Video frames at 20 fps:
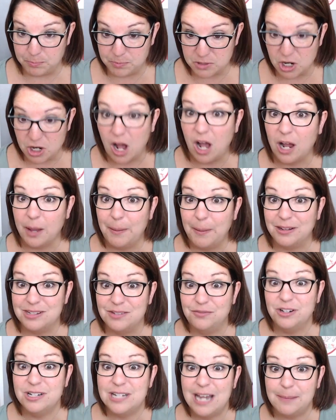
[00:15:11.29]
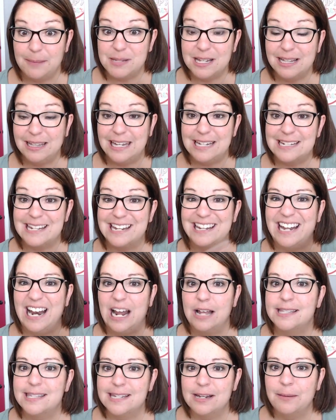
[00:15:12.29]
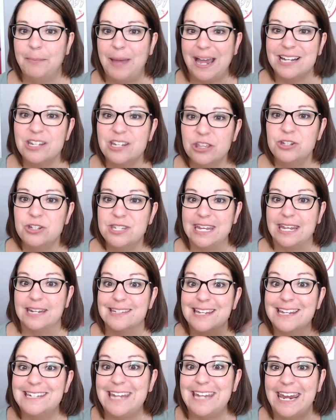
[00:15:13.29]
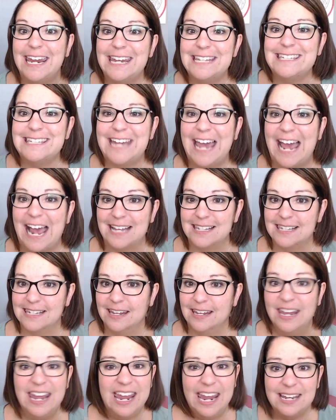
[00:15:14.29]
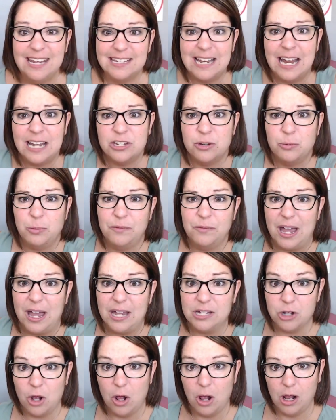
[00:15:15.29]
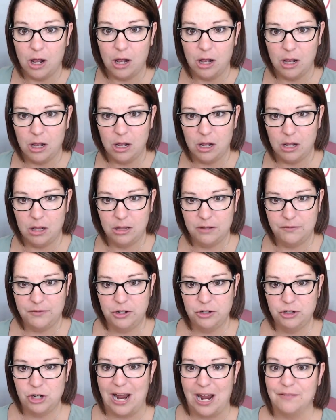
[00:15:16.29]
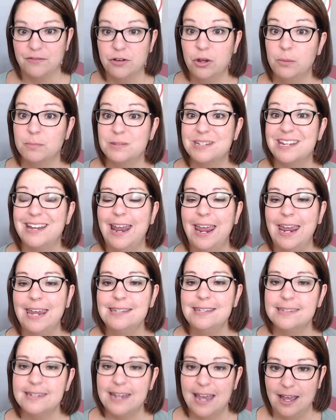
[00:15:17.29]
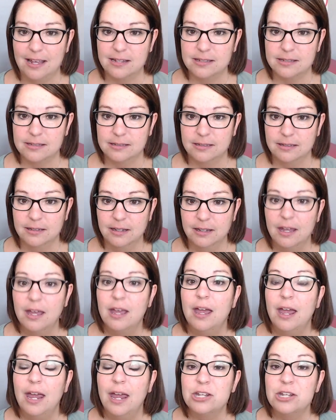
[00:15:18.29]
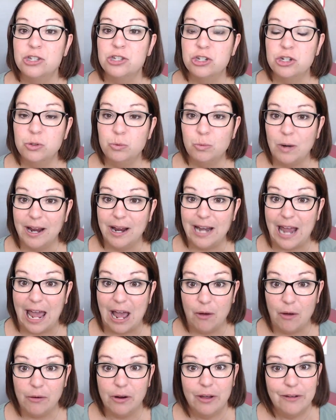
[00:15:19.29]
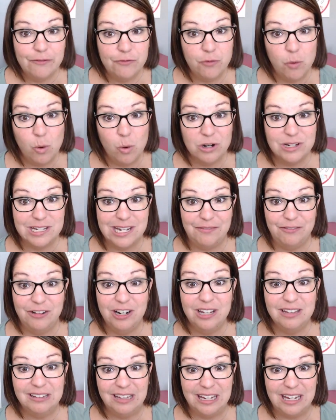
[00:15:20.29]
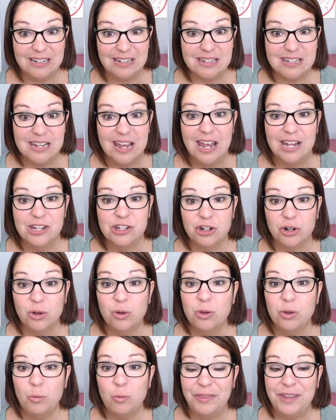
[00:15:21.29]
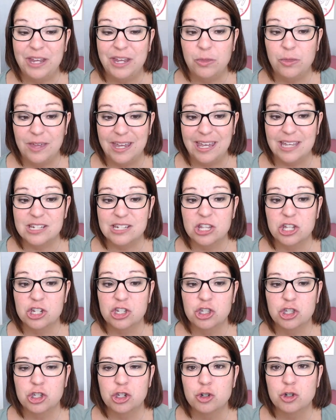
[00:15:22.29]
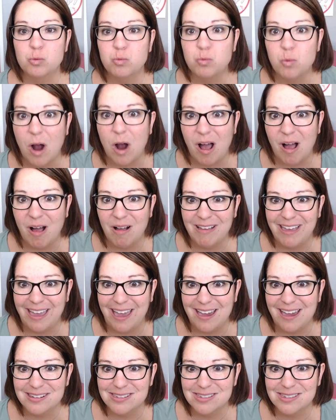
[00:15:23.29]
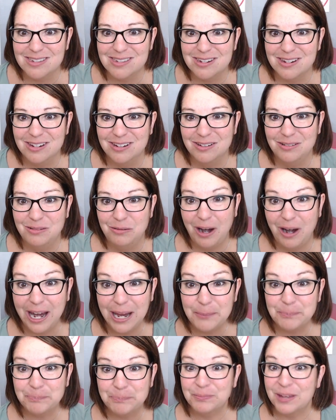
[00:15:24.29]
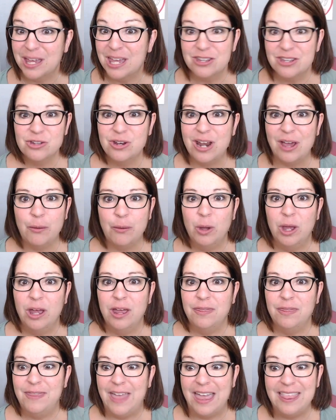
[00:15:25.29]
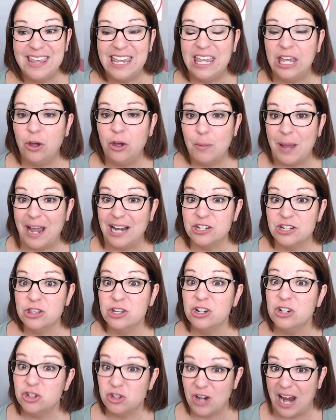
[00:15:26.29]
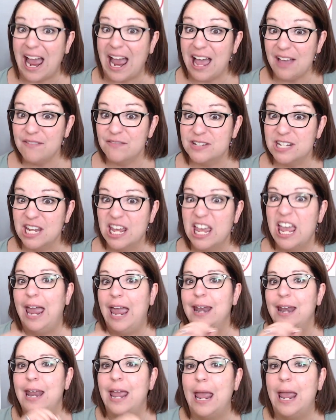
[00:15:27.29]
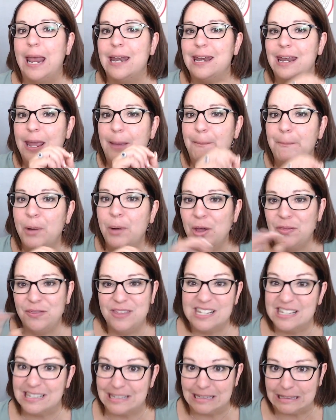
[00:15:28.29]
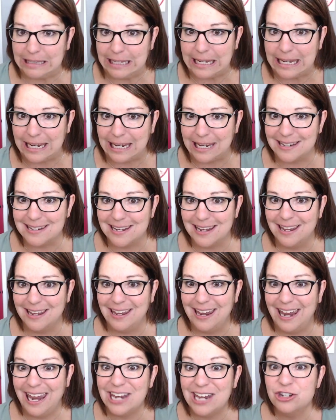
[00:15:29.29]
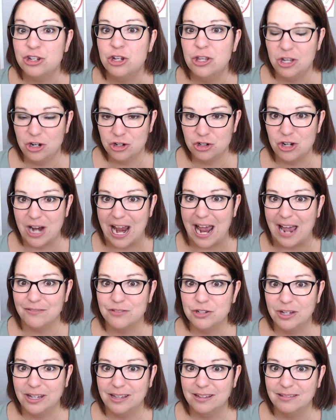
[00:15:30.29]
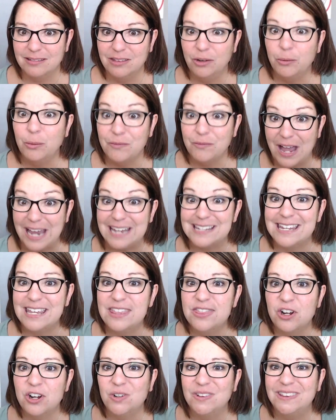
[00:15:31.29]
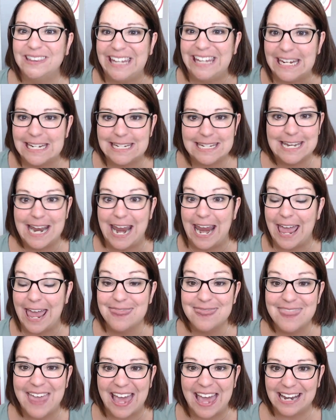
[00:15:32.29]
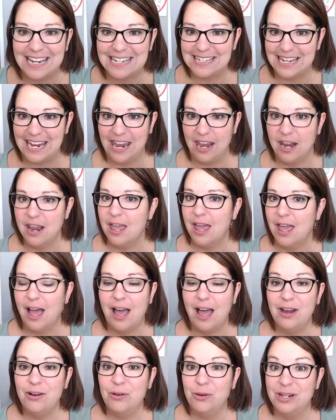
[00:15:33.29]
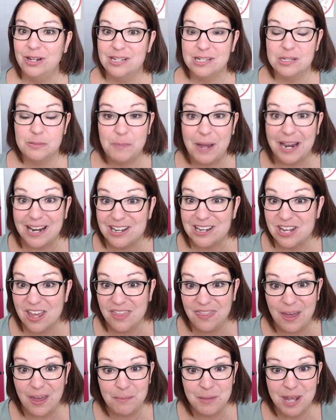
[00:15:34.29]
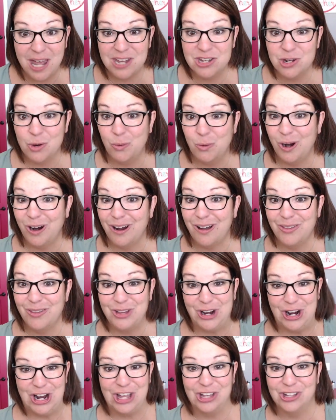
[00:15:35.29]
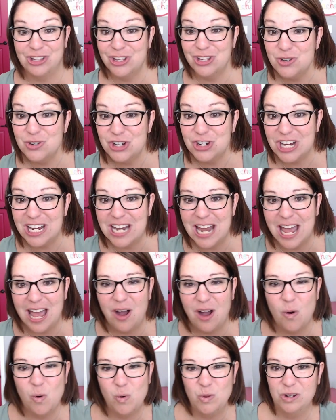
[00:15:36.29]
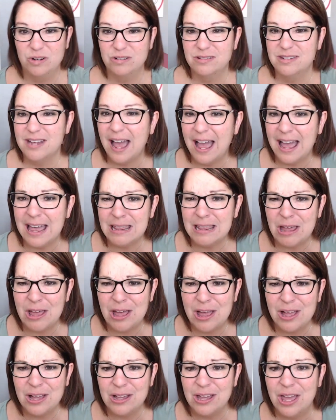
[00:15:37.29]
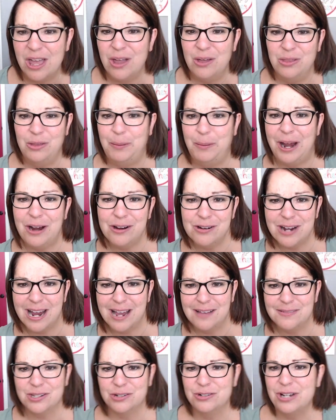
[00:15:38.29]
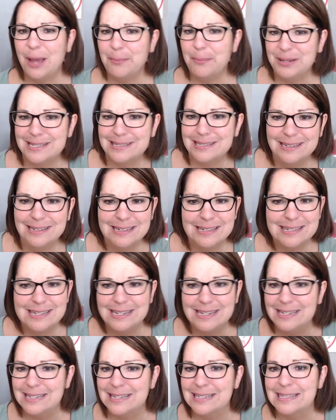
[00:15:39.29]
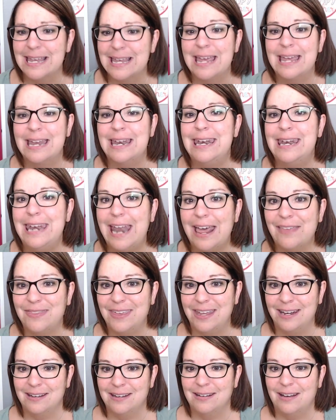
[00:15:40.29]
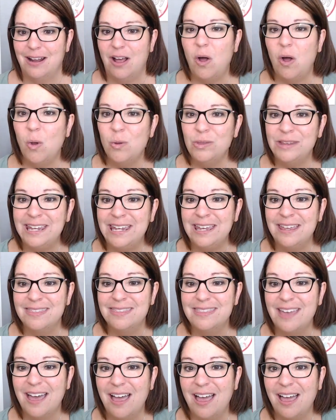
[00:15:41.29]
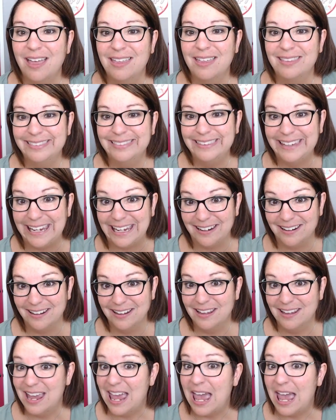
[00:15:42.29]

talk about different types of leads, and then I'd send them back to their seat. Today's task. It is not to revise all of their draft. No, today's task is to write out four different leads and circle the one that you think is the strongest, right? So now then they can go back to their draft and, and input this lead into their draft. They're revising their lead today, and that is it. I don't expect them to work on their conclusion or their dialogue, their paragraphs, their topic sentences, nothing. Only the lead.